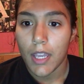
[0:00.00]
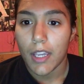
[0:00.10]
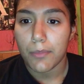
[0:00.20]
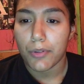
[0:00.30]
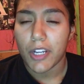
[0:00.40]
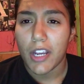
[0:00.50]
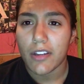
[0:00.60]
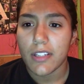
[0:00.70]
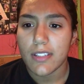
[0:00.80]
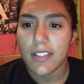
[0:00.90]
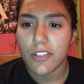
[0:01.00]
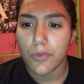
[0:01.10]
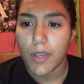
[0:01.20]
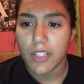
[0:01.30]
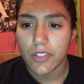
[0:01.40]
In precarious
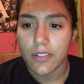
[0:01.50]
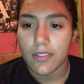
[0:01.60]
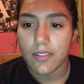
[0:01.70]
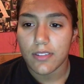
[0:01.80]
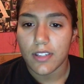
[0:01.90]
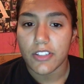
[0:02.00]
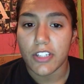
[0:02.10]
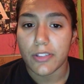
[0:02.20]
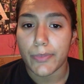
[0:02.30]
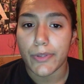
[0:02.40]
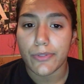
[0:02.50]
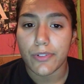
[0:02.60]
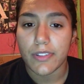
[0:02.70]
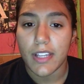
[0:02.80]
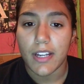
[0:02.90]
situations, such as
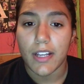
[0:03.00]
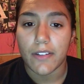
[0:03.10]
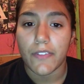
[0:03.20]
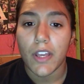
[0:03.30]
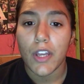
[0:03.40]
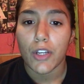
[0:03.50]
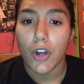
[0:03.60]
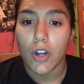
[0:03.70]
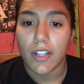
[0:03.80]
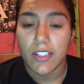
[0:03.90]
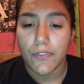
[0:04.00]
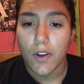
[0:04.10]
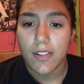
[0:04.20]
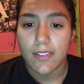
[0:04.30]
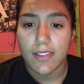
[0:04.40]
abusers that have gone as
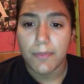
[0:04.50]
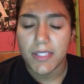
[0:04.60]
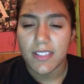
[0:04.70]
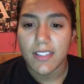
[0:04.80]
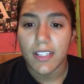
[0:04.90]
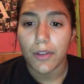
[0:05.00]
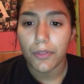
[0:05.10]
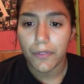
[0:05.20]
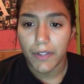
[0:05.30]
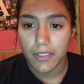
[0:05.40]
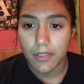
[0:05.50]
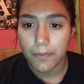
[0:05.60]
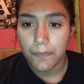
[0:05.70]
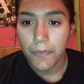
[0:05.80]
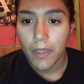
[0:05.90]
far as attempting to kill their victim,